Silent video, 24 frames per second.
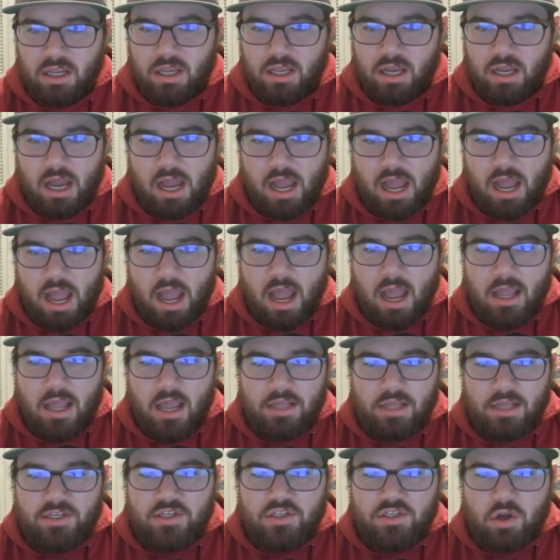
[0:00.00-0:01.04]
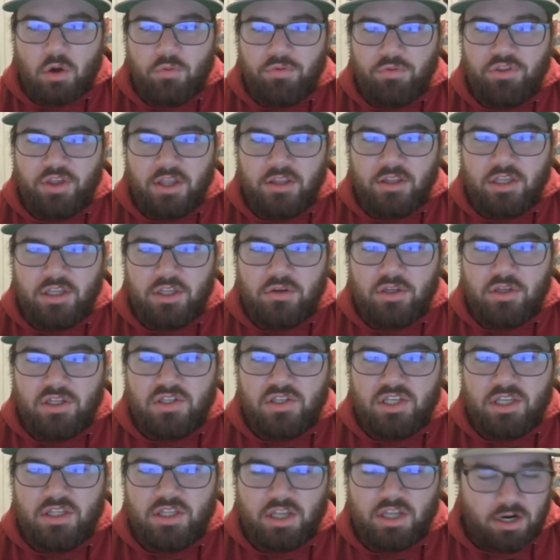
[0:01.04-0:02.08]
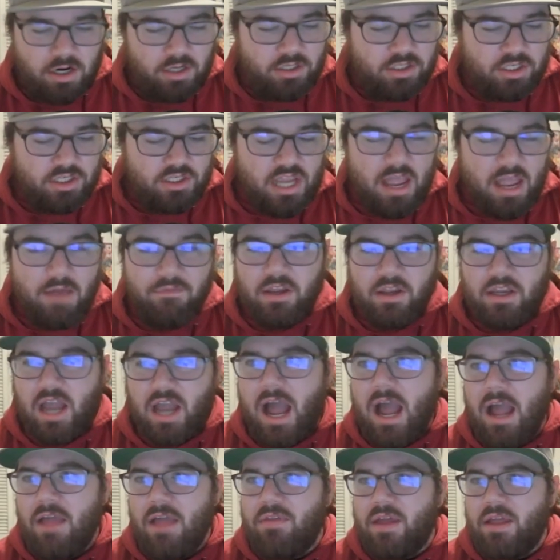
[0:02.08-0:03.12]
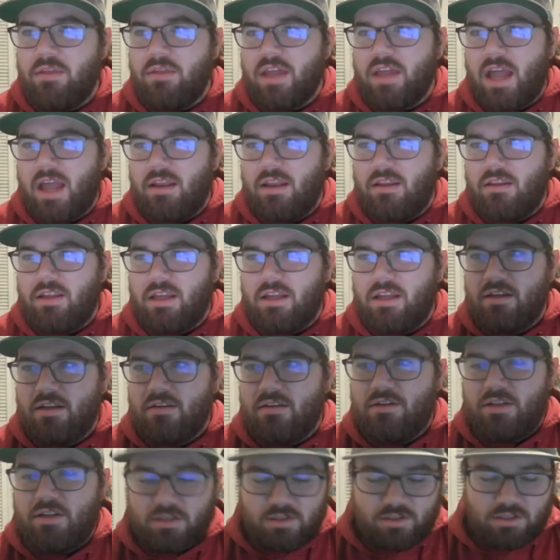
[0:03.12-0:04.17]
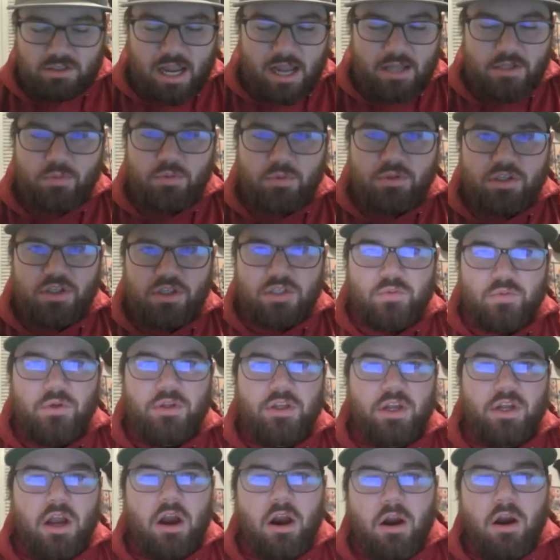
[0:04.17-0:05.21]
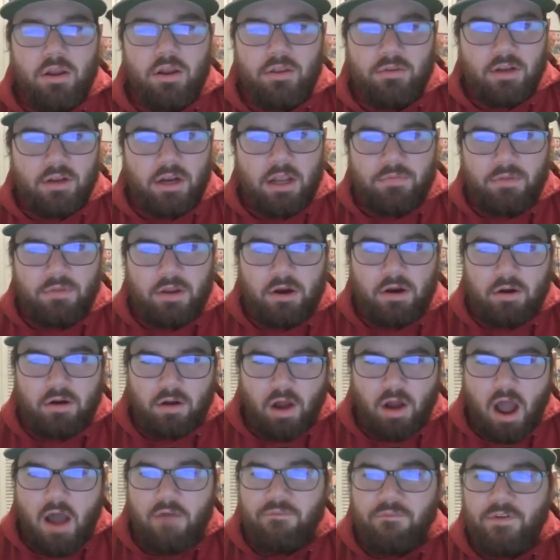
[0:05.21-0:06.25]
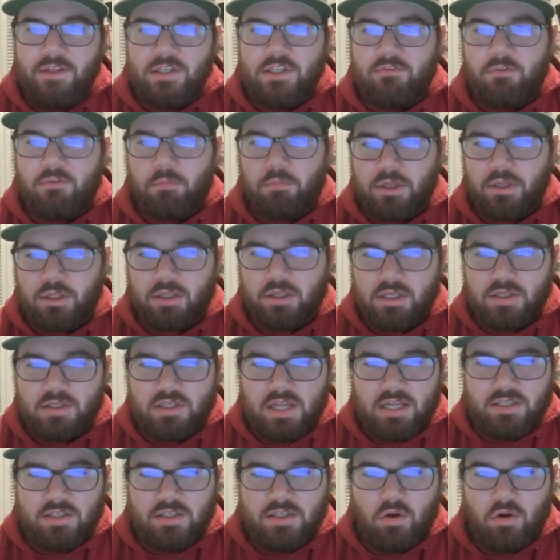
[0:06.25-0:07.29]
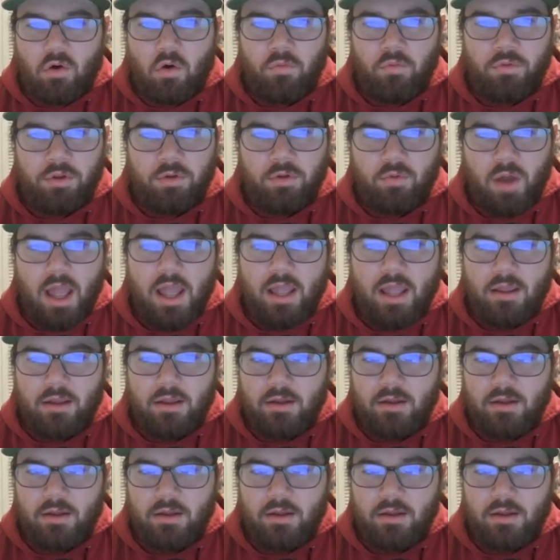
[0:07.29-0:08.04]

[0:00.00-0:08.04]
I just don't think that you can sit there and just have a guy that these guys with just where they are and their offensive abilities, that's the only way.